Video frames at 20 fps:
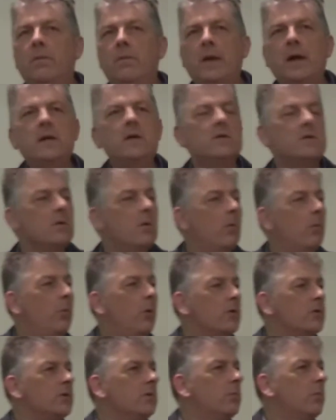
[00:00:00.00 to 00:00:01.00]
That is not
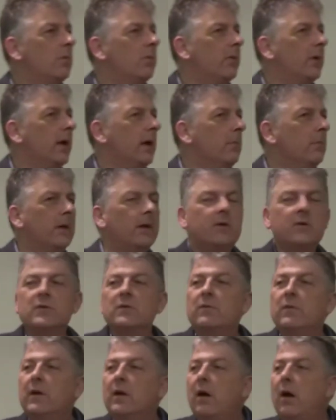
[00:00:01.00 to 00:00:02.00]
possible for him
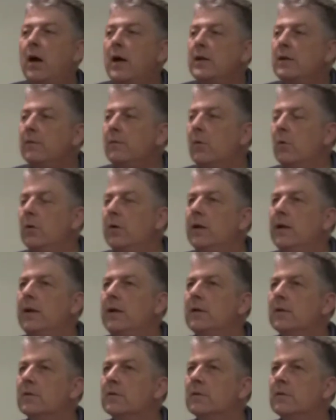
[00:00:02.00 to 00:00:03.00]
because of the kind of God he
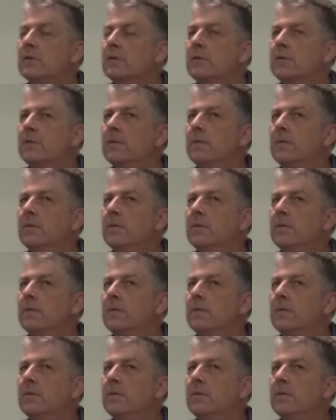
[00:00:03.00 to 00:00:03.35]
is.